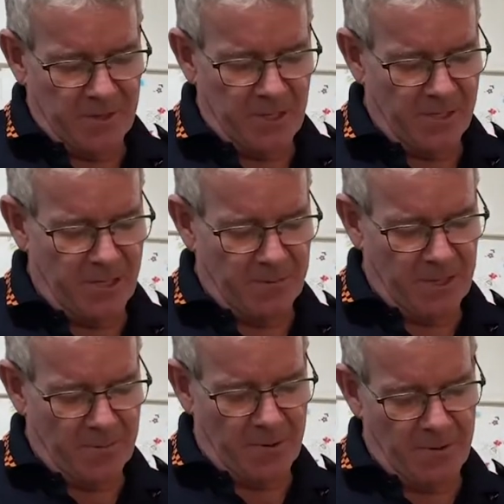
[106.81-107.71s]
tin snips
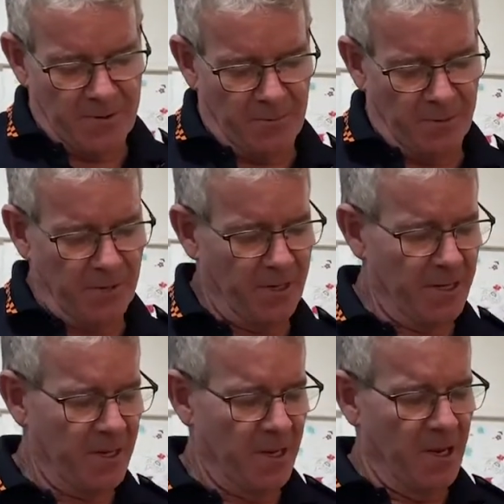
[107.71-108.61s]
up
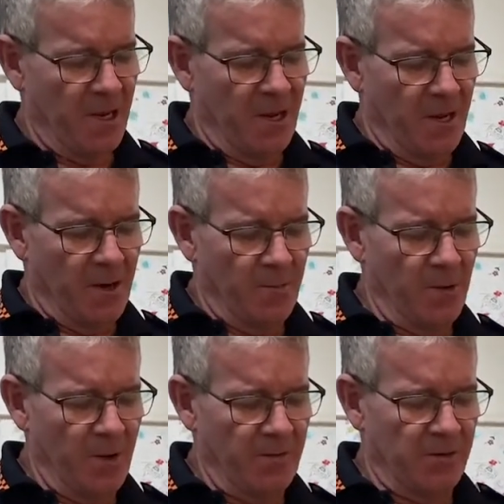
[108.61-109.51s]
completely, put
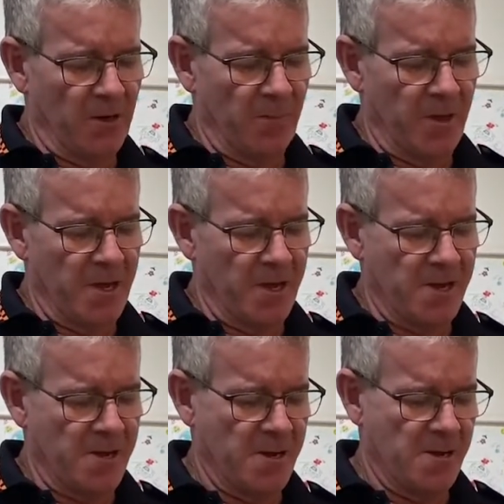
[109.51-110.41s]
them over the top there,
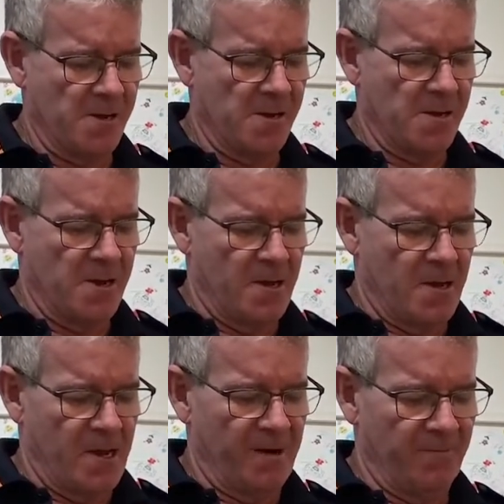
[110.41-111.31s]

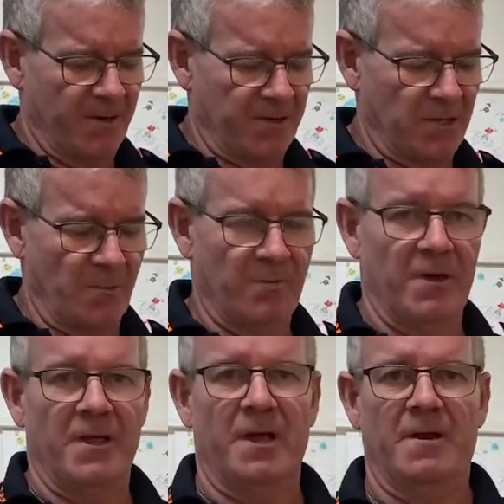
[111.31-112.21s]
and flick the top off
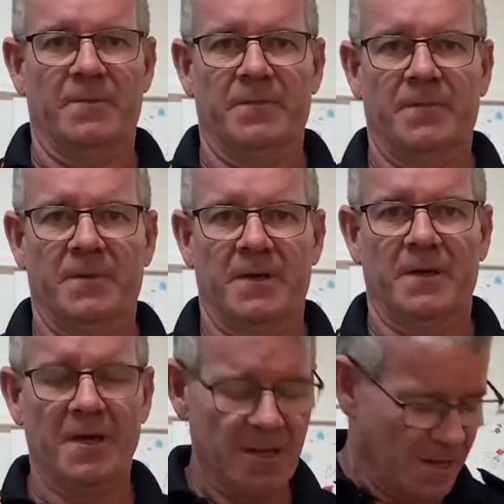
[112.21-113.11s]
like that.
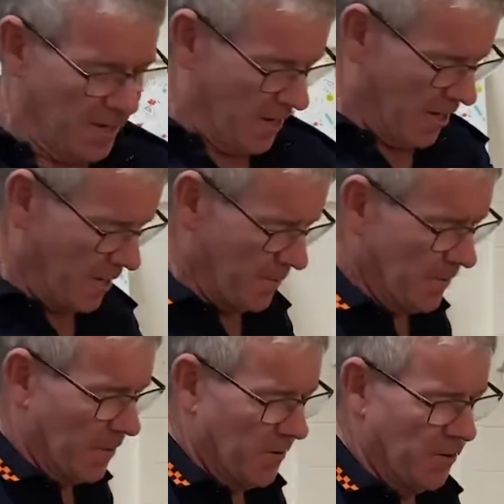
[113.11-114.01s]
Okay.
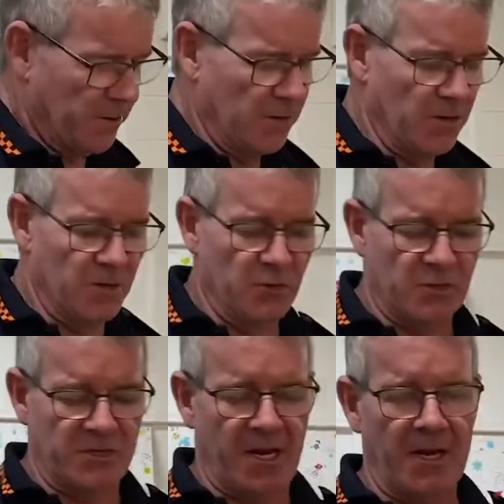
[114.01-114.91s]
You can use your
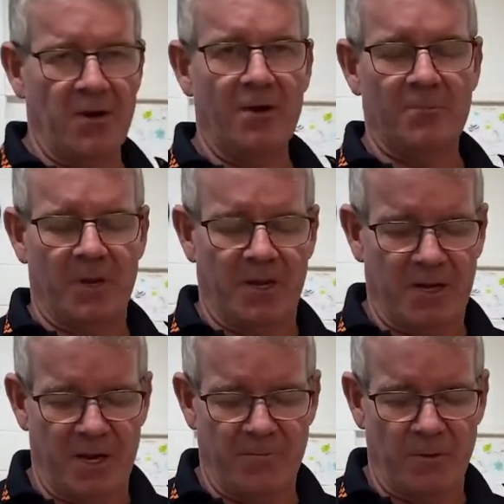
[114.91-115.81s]
Stanley knife, being
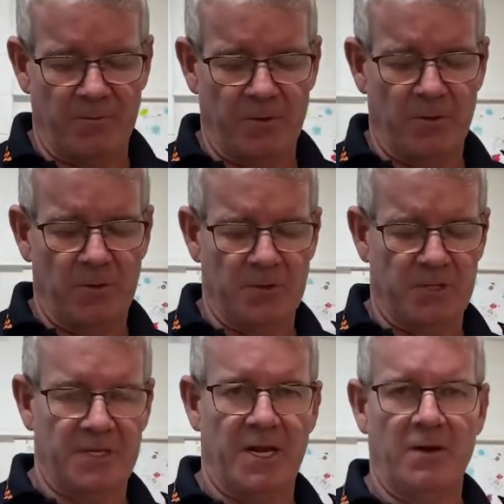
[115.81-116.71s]
careful if you do use a
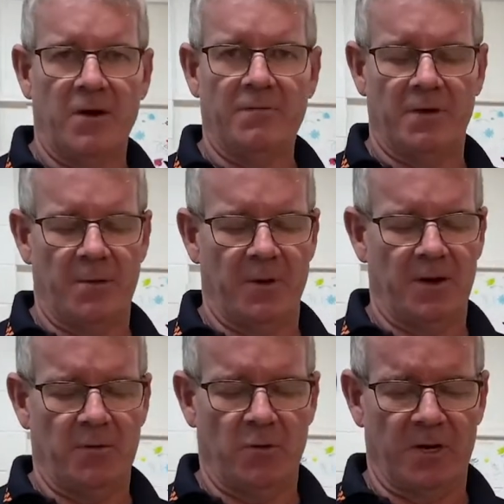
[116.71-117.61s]
Stanley knife, you don't
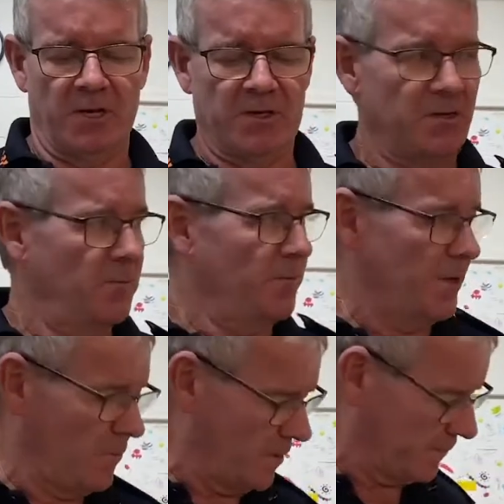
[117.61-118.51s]
poke or cut yourself with
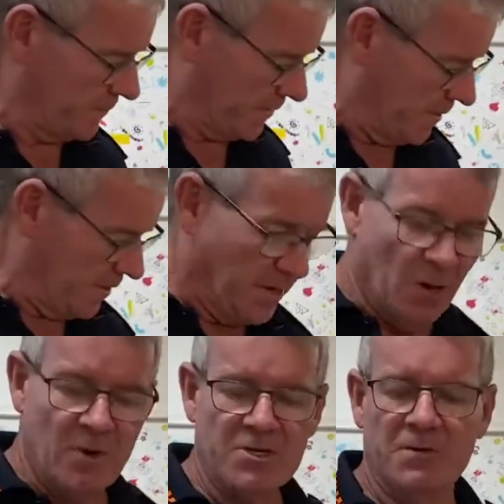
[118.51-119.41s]
that one.
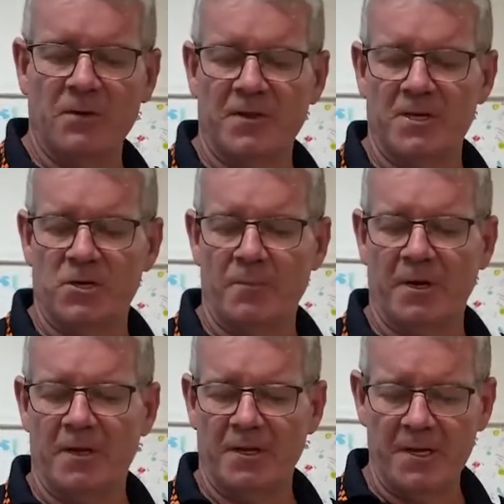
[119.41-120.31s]
Once you've got that top
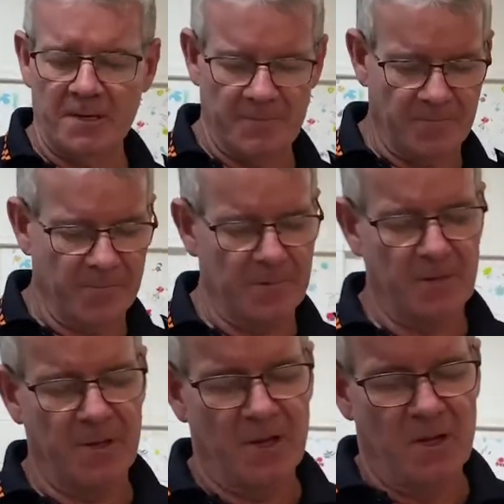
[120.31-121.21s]
cut there,
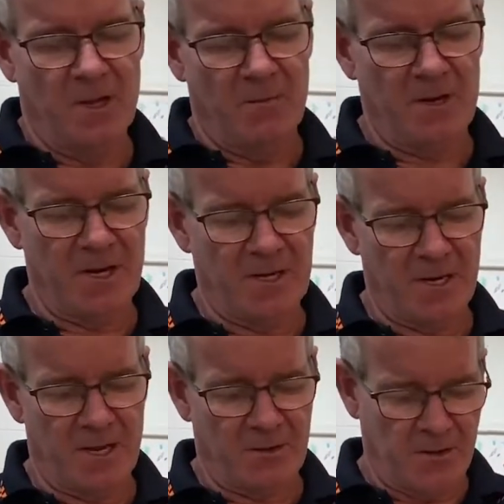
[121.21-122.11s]
we then get
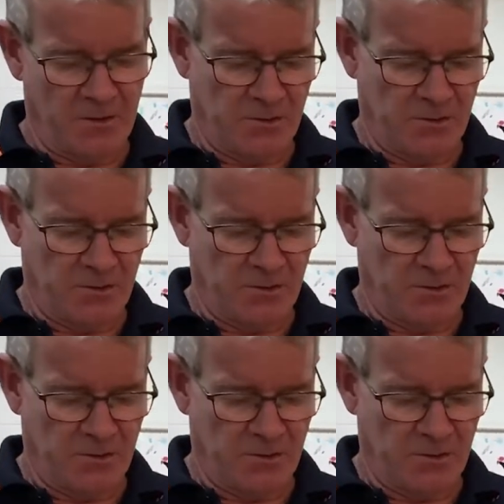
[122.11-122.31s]
our